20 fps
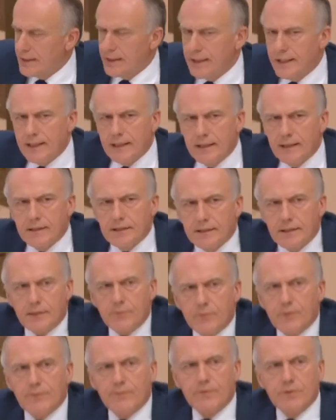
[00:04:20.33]
and I
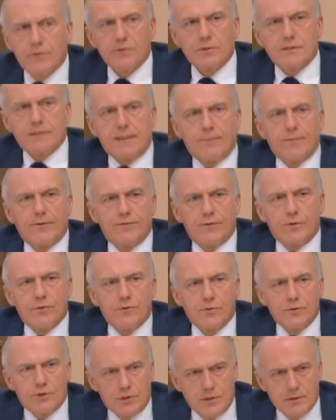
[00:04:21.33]
would have thought some of
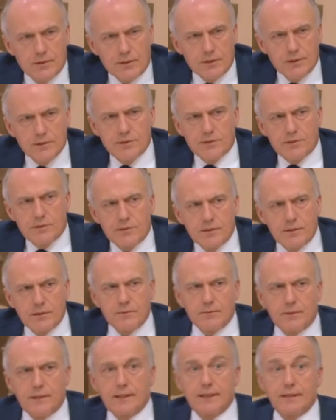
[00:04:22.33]
your journalists,
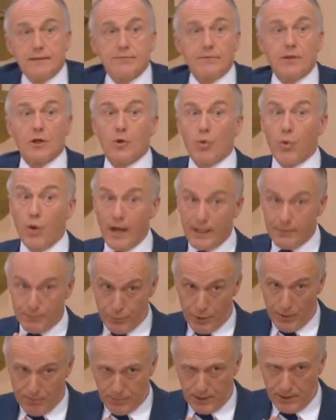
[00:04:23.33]
who are quite
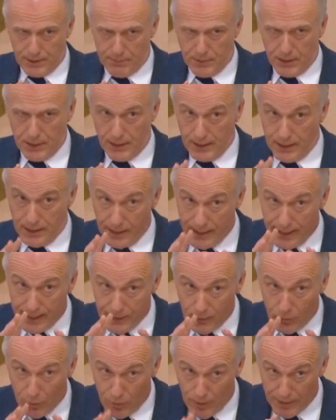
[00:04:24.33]
properly, might I
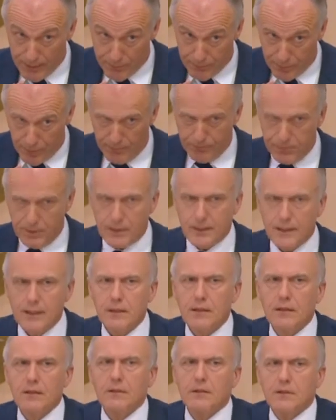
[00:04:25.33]
add, quite properly
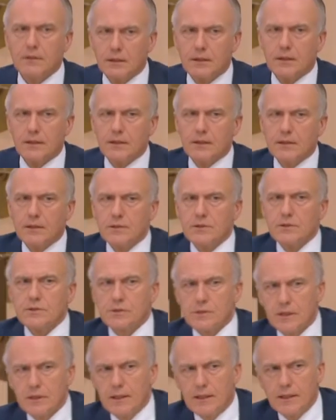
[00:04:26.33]

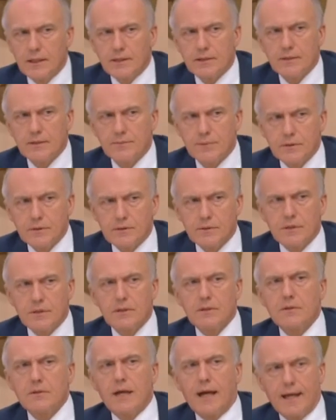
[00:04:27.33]
seeking to
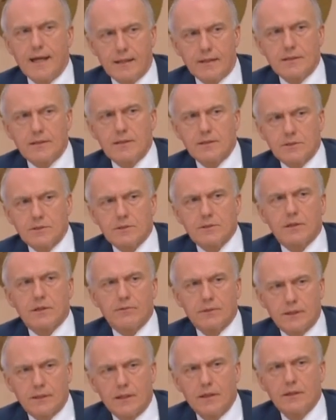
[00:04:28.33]
pursue other
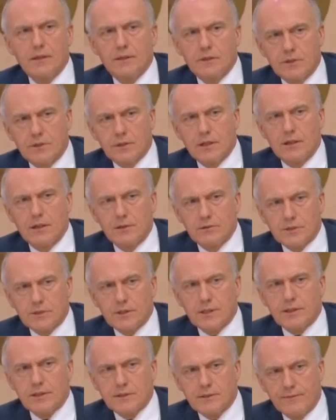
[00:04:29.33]
historic child
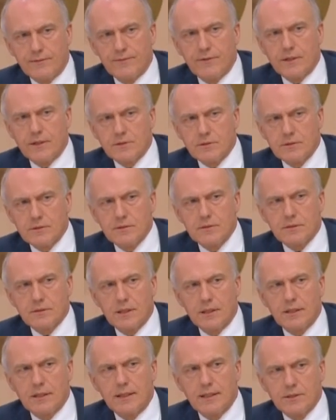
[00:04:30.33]
sex offences
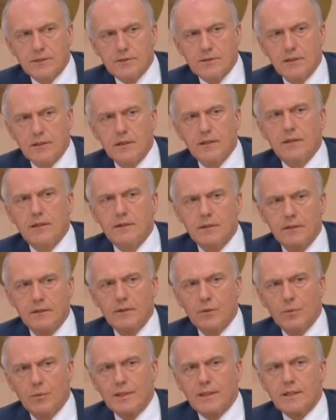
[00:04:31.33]
against
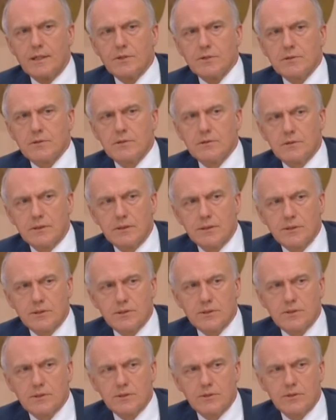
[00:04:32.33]
within certain
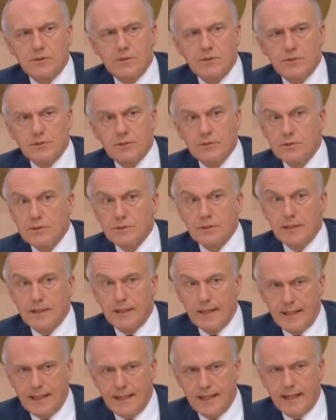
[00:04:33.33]
institutions and
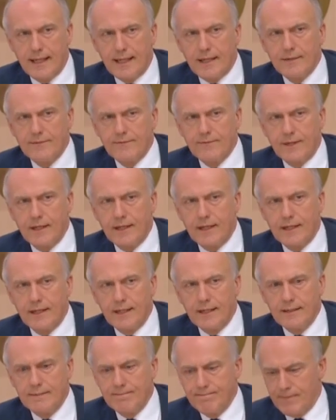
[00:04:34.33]
their lack of
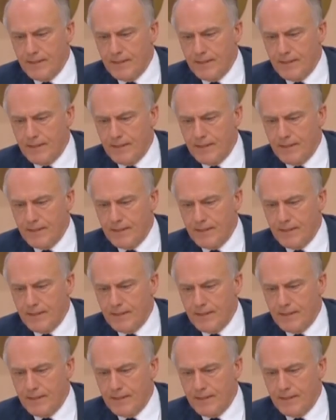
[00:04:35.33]
care,